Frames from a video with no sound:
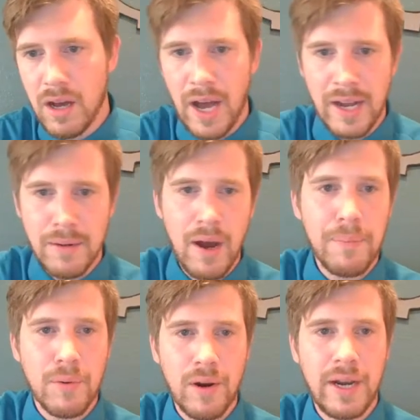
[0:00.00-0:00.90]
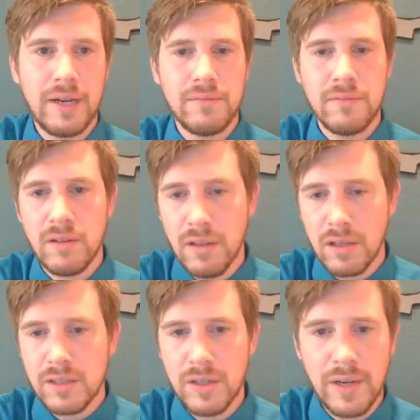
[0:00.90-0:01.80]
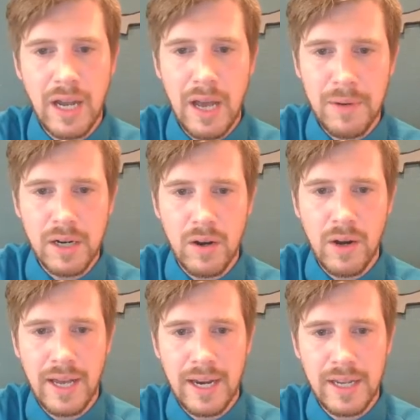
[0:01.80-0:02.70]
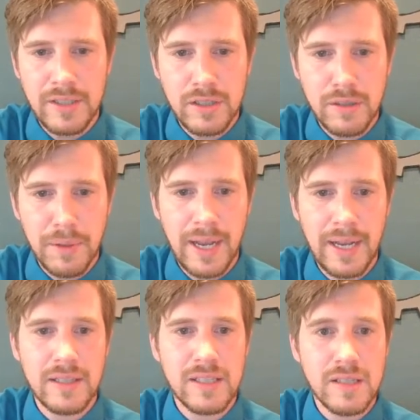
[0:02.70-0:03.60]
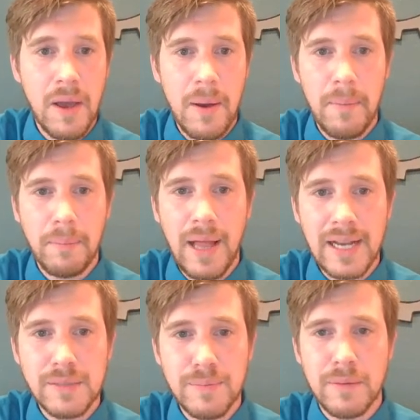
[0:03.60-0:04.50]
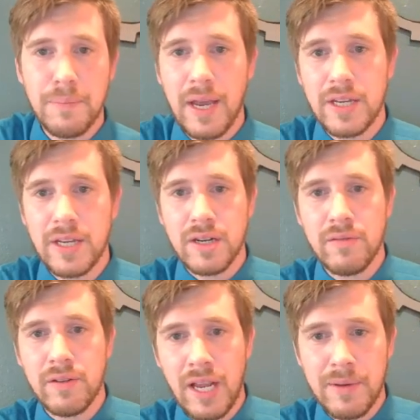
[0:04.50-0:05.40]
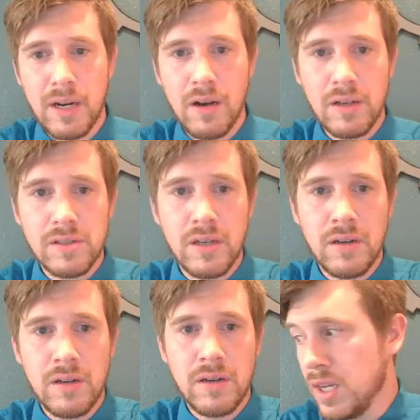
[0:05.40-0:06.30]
item upgrade look to it, I'm going to go ahead and duplicate this blacksmith page and rename it also.